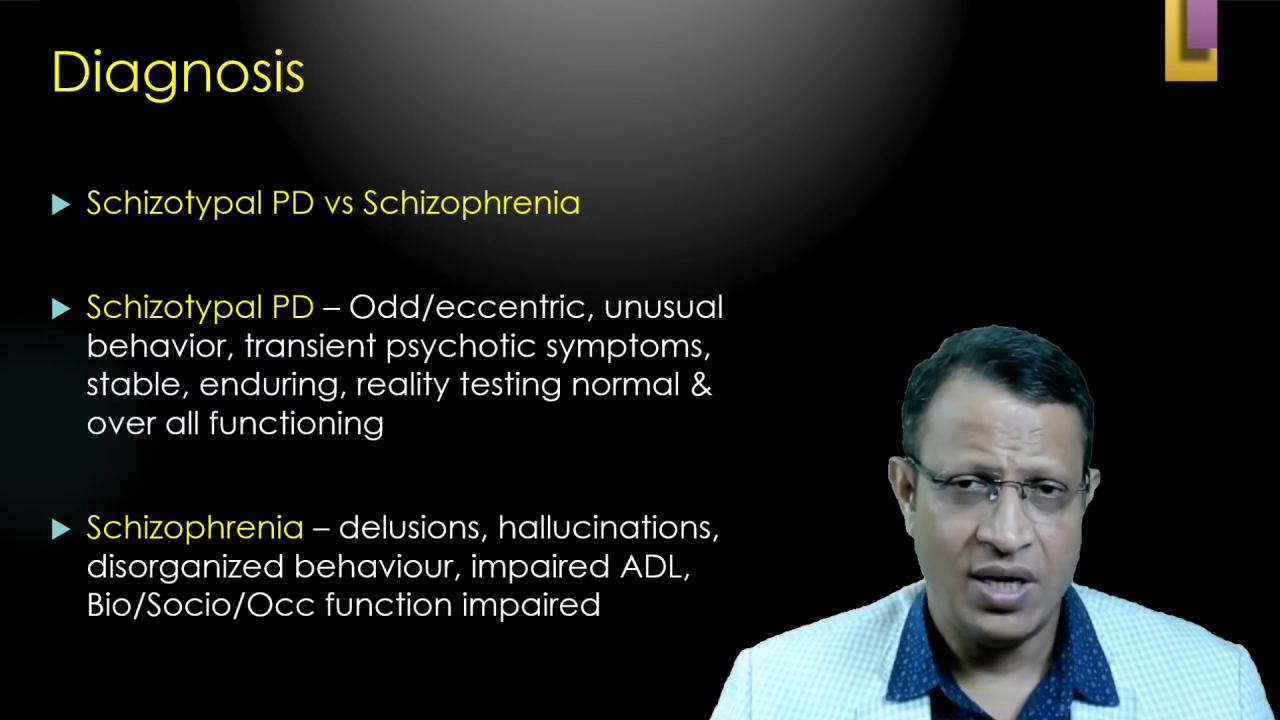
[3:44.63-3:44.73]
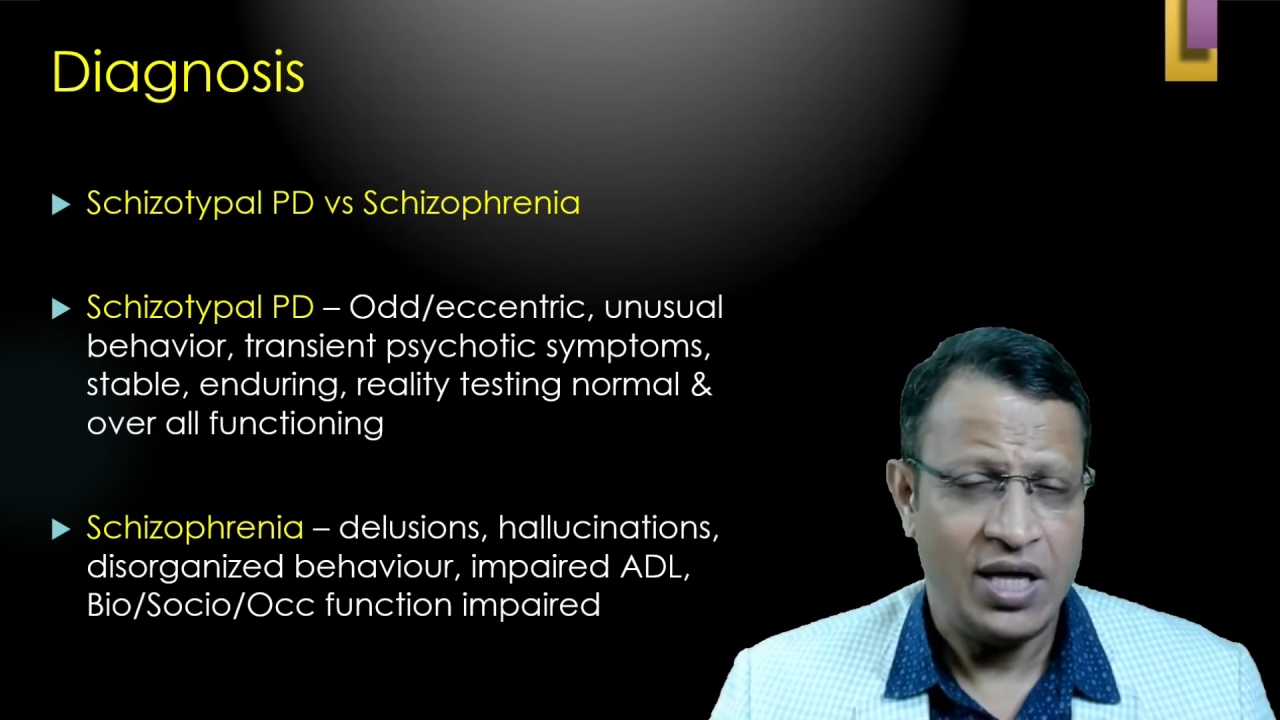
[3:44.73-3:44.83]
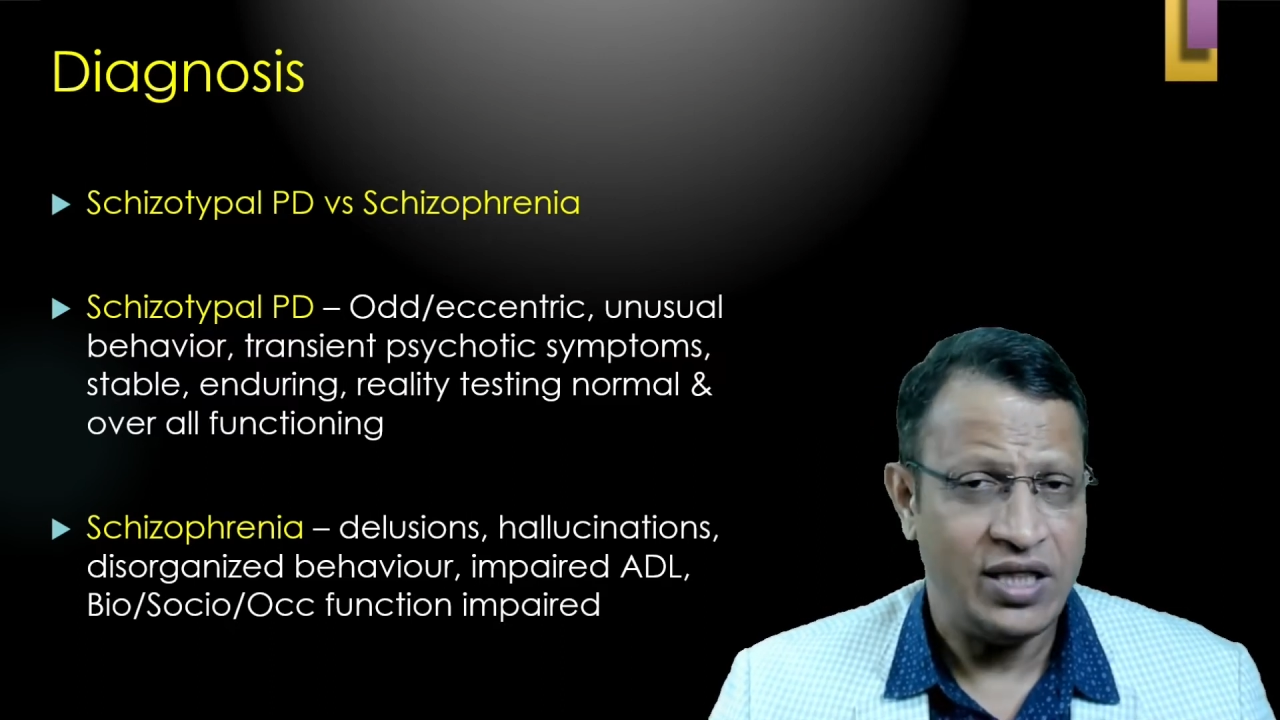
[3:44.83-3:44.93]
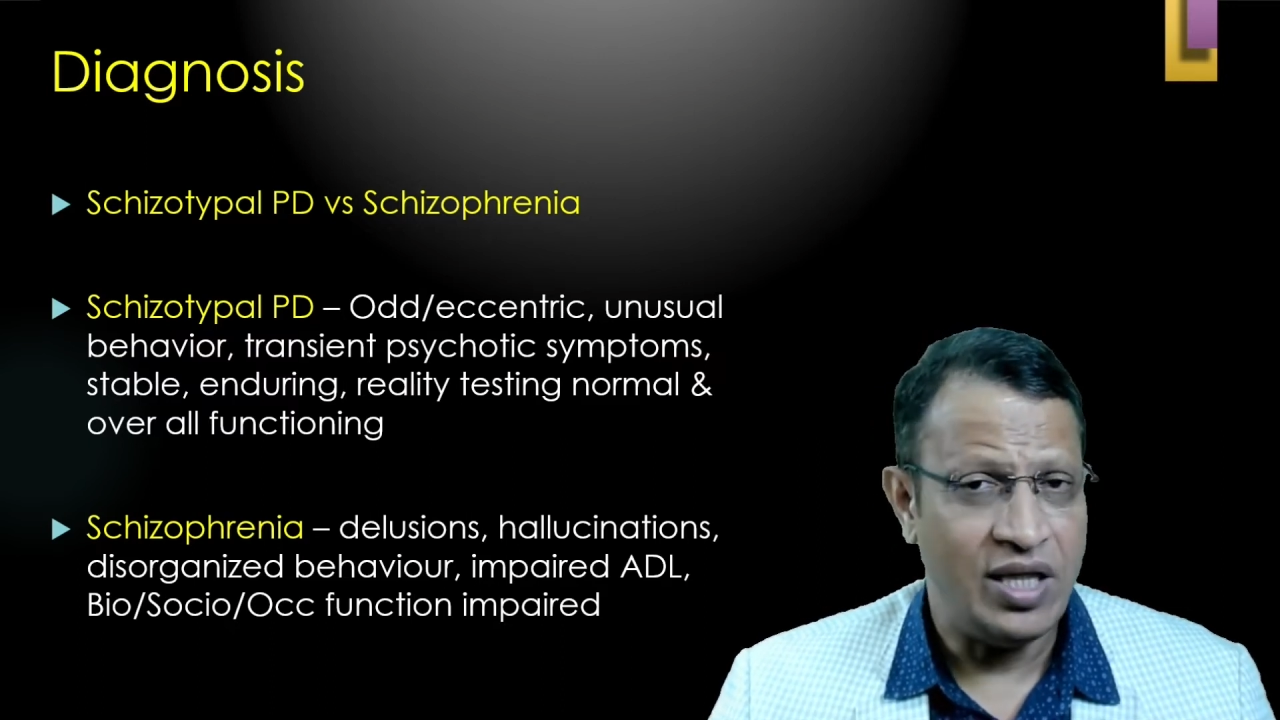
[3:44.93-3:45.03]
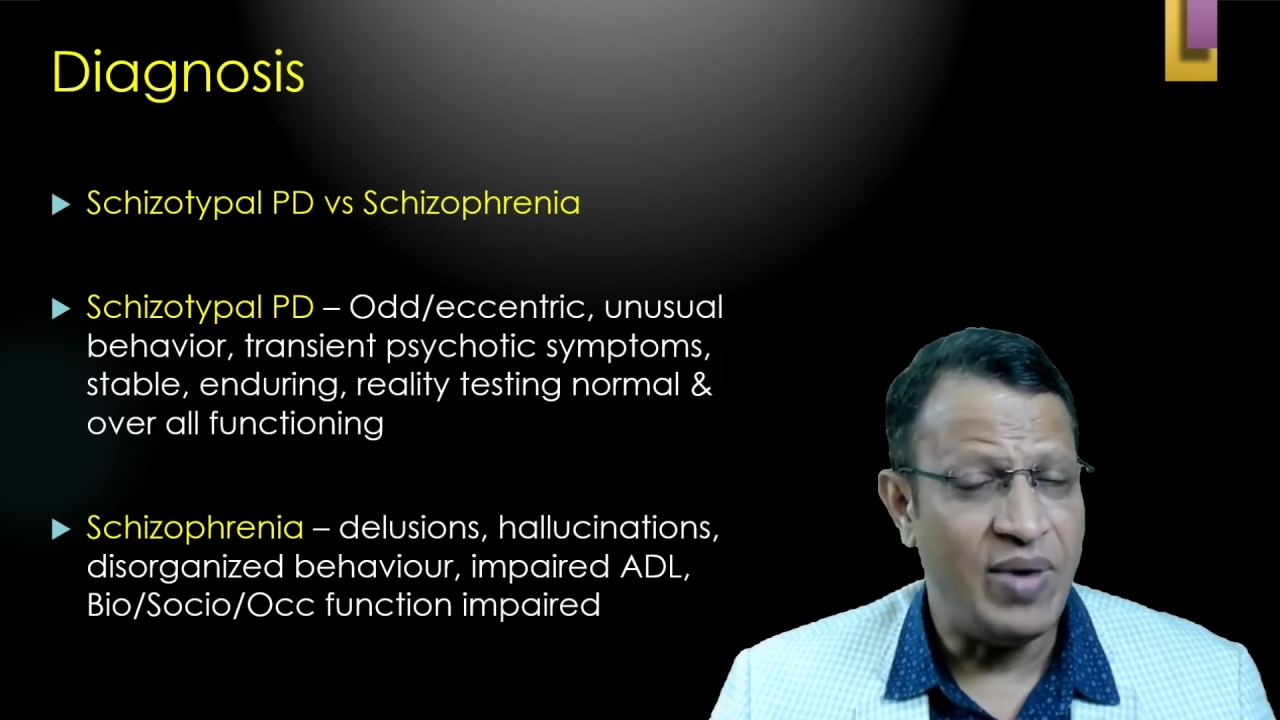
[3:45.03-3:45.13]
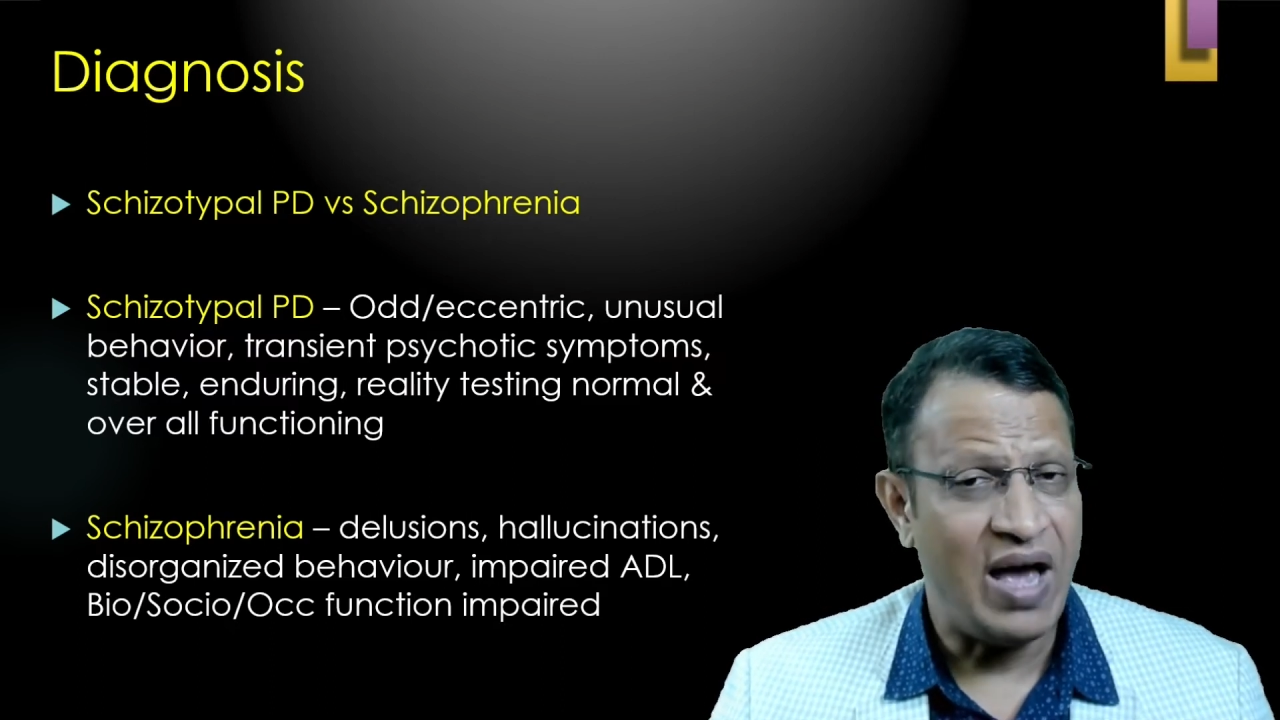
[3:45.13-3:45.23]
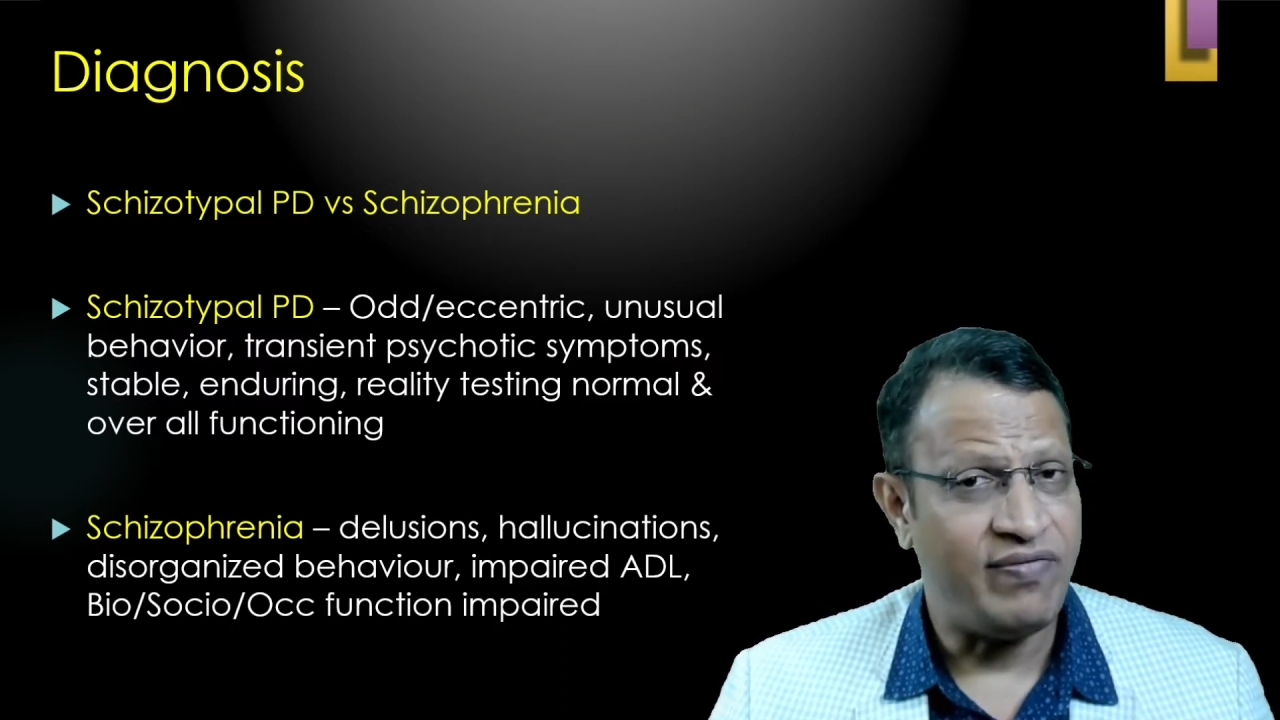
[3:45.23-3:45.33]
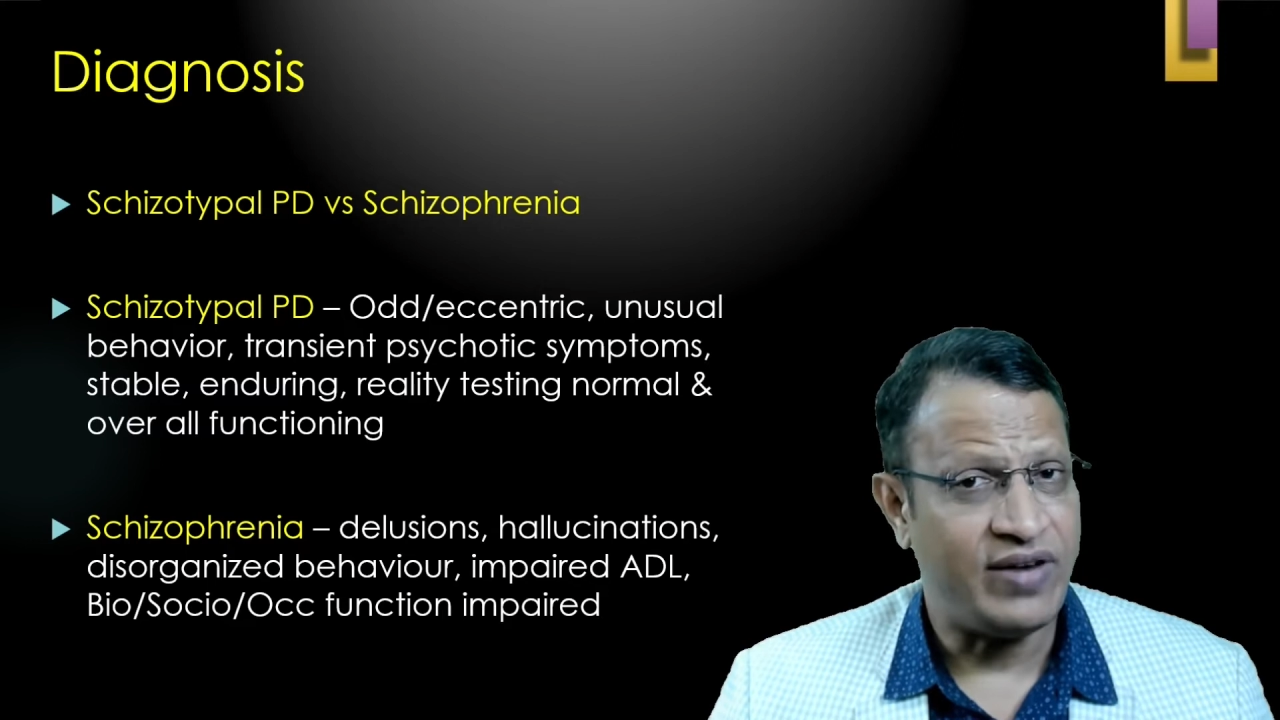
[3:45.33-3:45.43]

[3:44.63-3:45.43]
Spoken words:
They may have